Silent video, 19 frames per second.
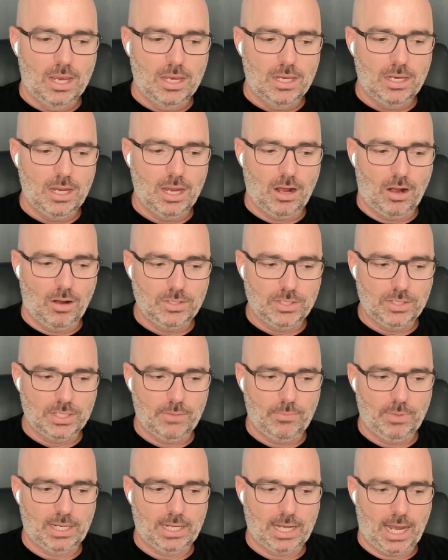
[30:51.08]
Yeah, I'd say
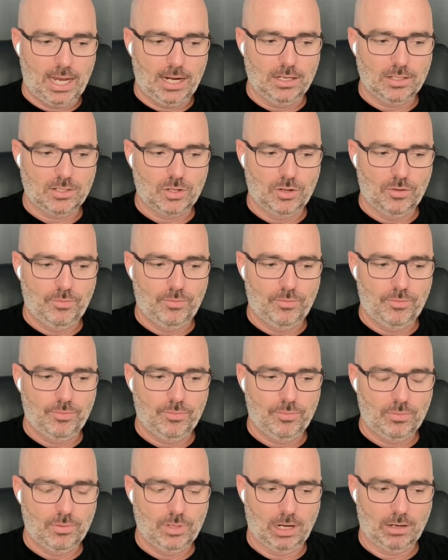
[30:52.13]
regardless of,
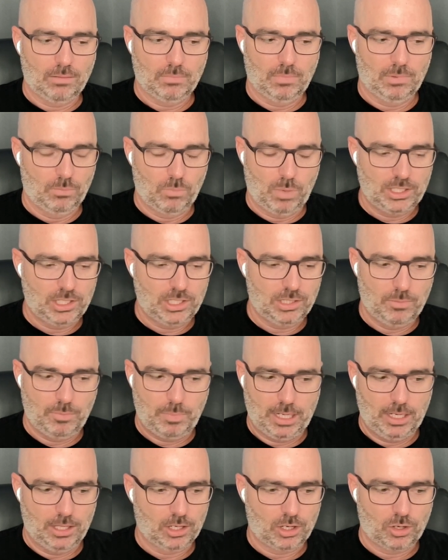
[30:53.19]
once you've
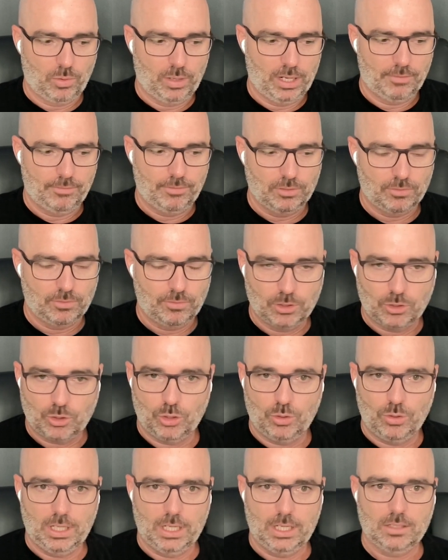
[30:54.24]
been in the career for 2
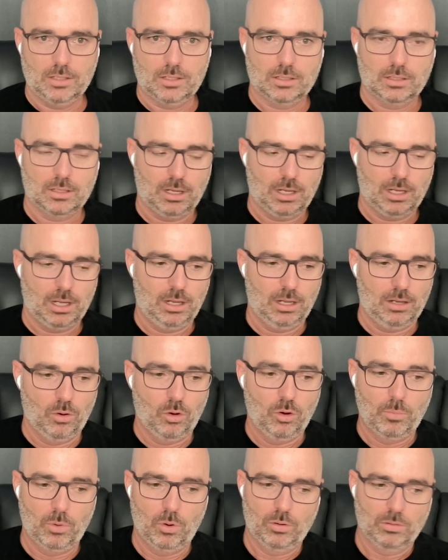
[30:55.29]
years
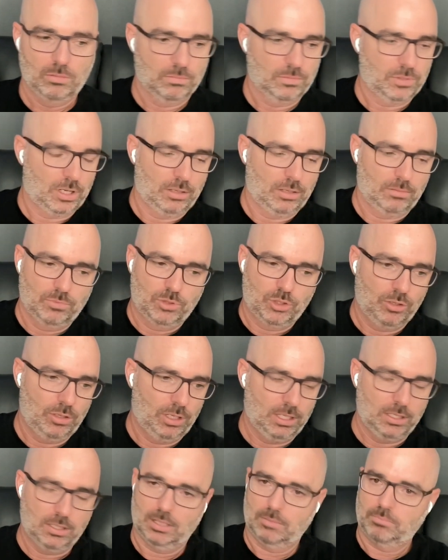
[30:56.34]
or more, so 2
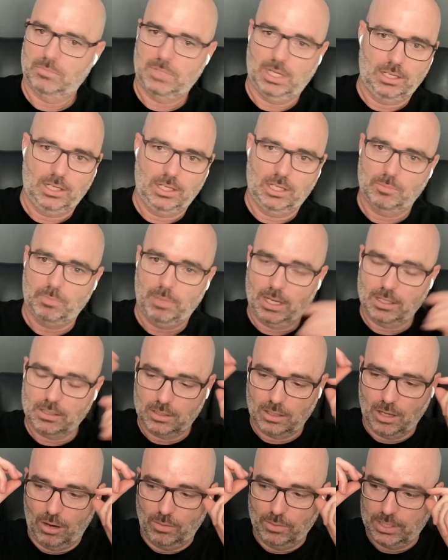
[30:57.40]
years, 10 years
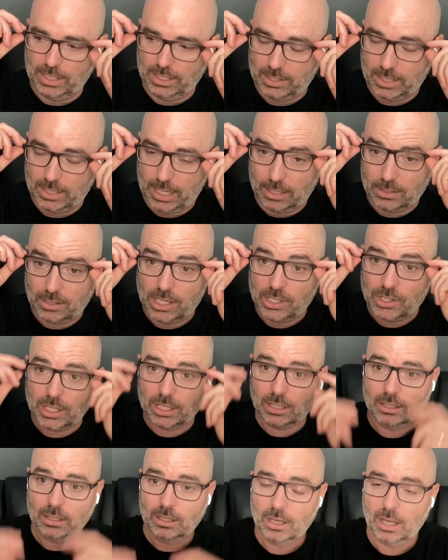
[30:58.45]
plus, I would say start
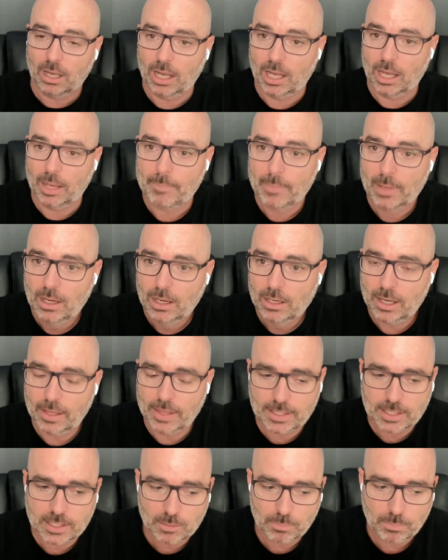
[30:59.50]
teaching. Now,
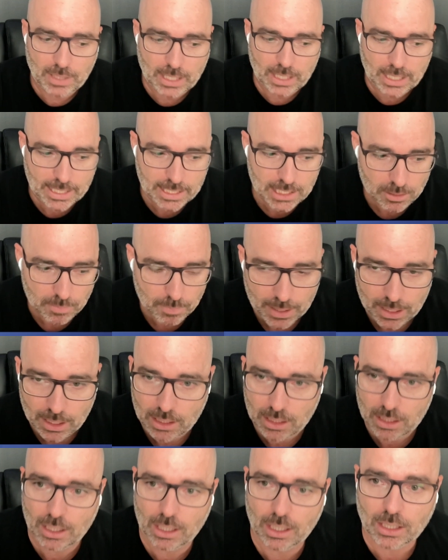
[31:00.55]
that doesn't need to
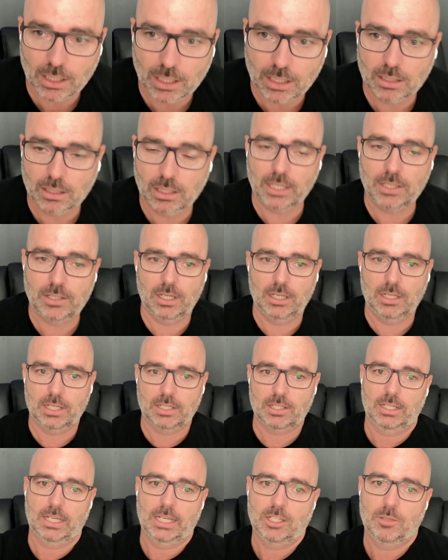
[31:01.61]
be in LinkedIn,
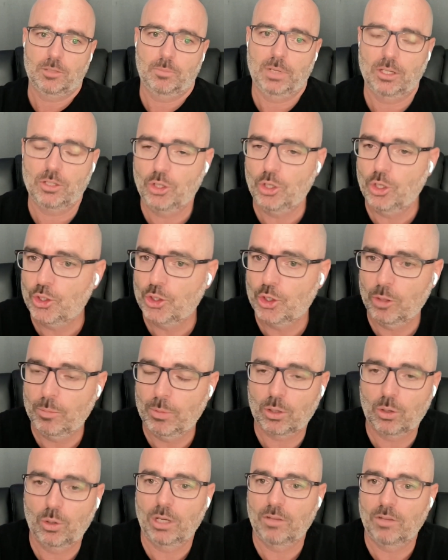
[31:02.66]
doesn't need to be in YouTube.
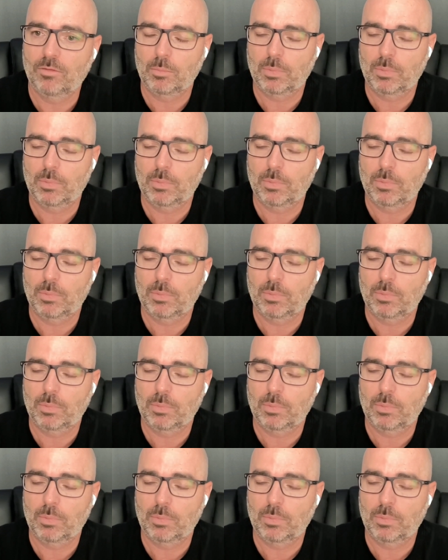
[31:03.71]
It could even